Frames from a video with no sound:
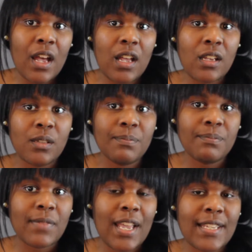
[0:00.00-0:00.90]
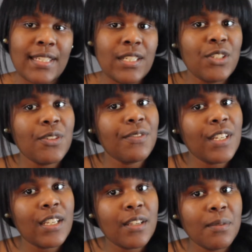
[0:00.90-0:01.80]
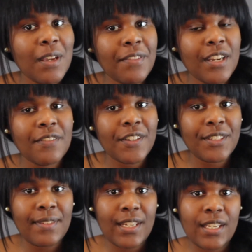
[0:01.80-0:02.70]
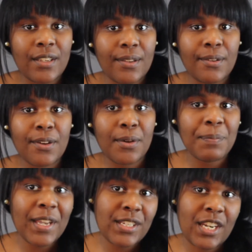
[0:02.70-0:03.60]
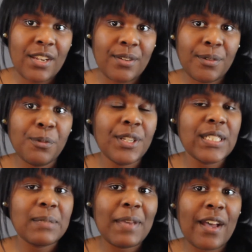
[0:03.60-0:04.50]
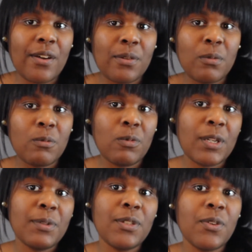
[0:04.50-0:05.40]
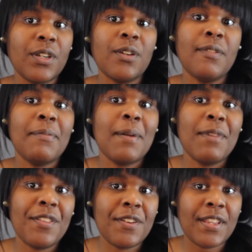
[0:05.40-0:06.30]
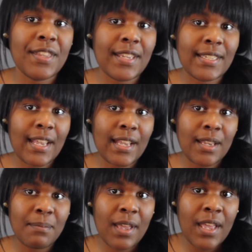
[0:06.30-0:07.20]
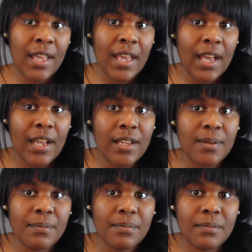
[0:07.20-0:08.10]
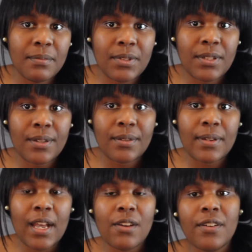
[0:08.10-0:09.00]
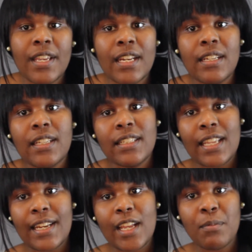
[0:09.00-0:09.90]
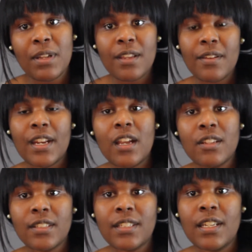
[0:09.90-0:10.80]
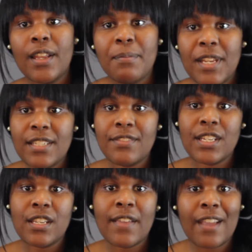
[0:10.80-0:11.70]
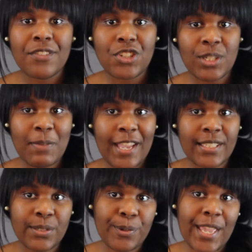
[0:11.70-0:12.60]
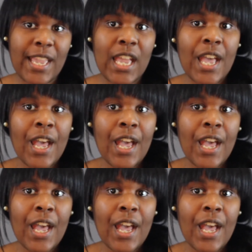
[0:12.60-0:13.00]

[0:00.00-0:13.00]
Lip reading: I did do a video, my very first video on my channel was about what was going on with my mother at that time. So I'll go ahead and link that down below, and I also did an updates video after she passed away,